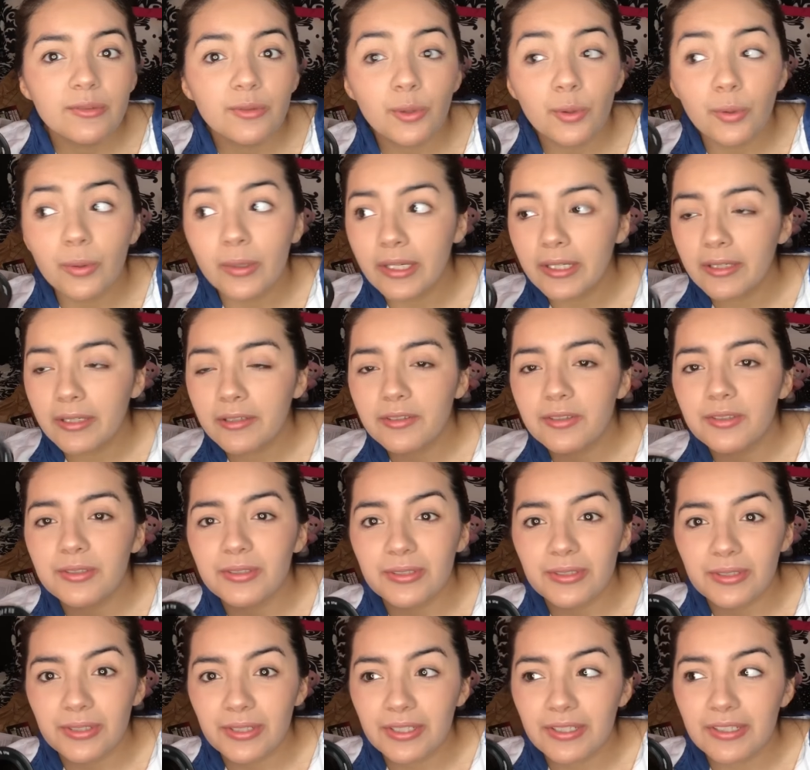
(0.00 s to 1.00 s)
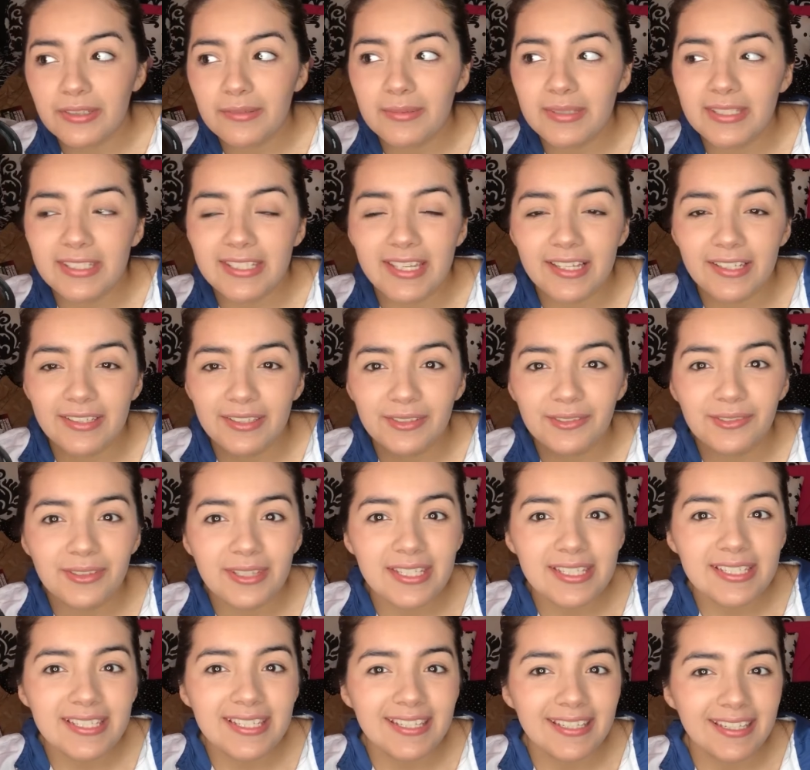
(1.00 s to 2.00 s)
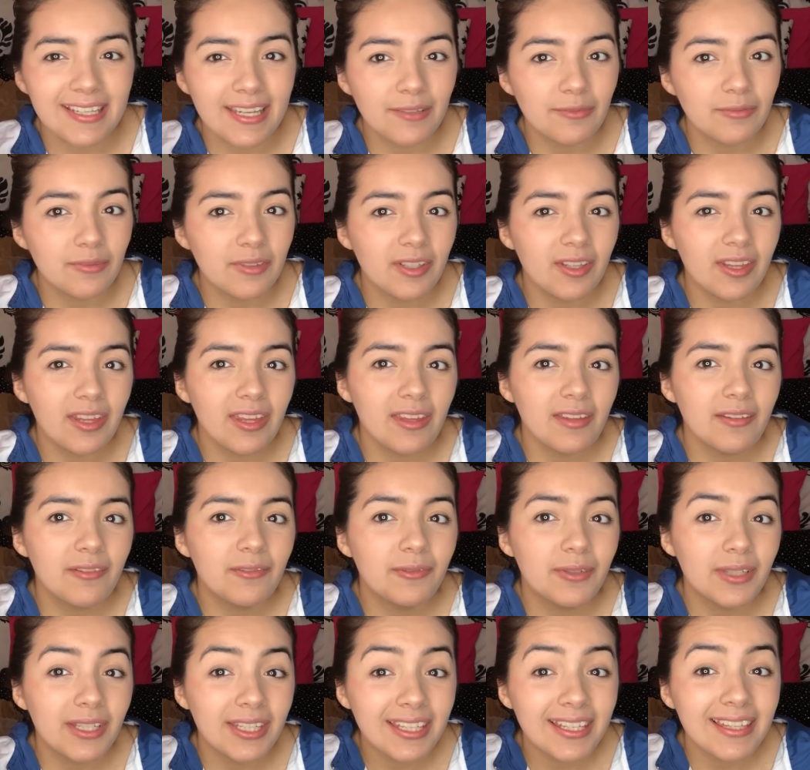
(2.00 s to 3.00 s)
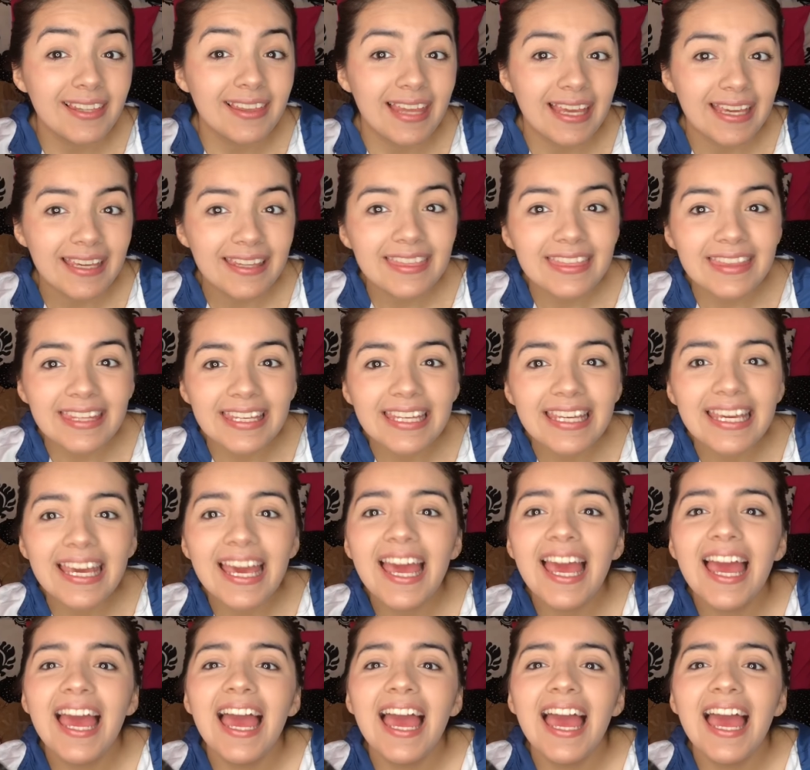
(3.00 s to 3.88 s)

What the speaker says: quick tutorials, because I know these can get really lengthy,